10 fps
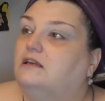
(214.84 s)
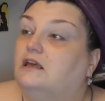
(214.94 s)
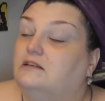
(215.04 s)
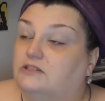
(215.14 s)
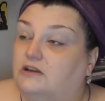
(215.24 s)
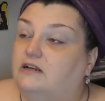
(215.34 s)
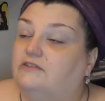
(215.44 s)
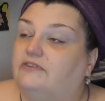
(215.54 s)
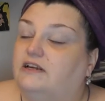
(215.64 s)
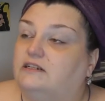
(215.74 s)
Side
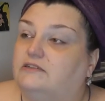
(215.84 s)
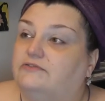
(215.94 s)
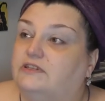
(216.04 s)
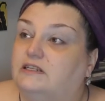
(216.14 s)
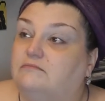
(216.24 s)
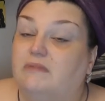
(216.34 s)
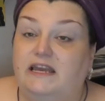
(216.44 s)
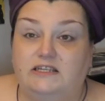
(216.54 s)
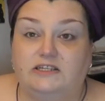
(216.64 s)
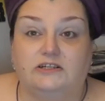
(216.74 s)
effect of the
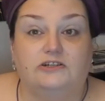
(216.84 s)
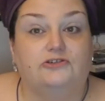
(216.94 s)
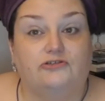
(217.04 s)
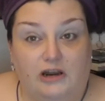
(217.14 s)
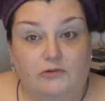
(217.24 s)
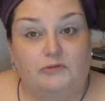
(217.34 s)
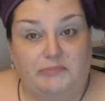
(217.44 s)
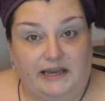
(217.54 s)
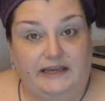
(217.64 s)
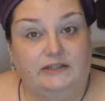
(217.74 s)
meds to control the
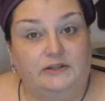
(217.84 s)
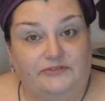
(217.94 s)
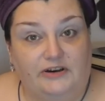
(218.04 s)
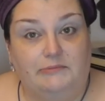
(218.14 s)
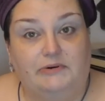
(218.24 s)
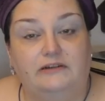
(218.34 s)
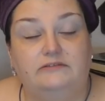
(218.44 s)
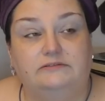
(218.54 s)
pain and the fibro?